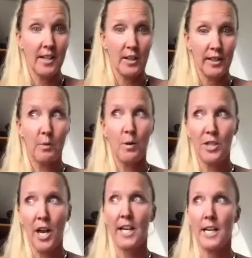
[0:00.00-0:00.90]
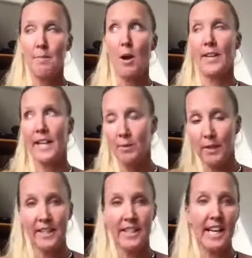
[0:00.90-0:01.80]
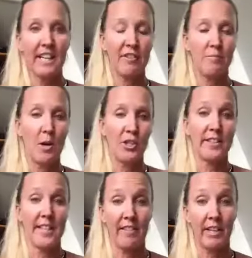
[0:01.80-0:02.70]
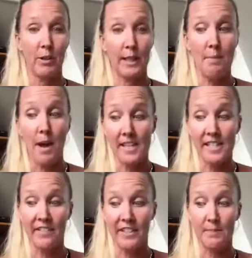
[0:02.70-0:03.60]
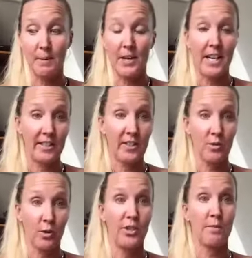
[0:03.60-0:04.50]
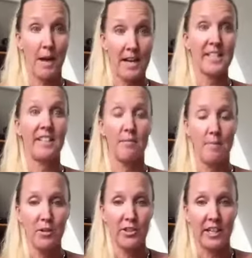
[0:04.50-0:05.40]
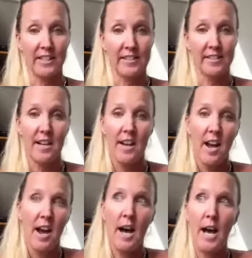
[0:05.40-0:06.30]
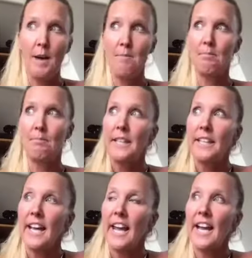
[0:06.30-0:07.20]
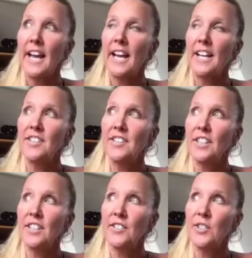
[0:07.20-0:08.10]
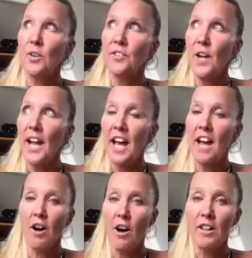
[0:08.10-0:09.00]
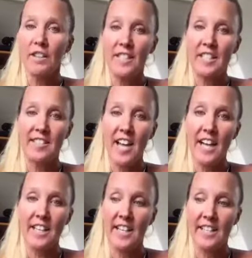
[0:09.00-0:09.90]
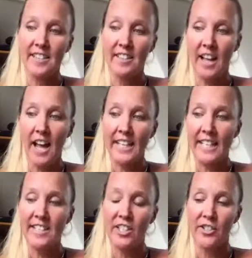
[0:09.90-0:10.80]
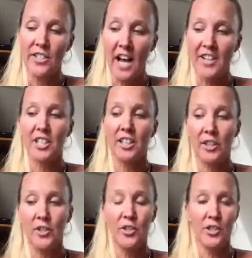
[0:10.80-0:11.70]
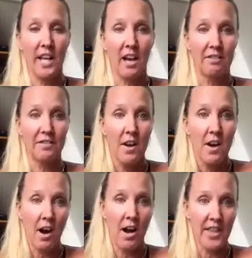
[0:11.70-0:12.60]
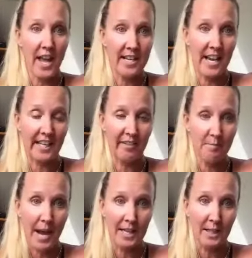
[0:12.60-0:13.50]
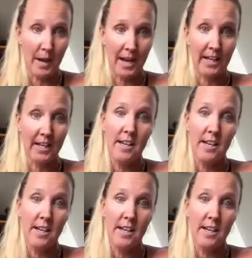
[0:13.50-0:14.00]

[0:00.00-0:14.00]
like we were talking about, getting rid of the negative emotions, having a really positive experience towards your positive emotions. And so if you have all of these tactics, it's a lot easier not to lose yourself on that negative pathway.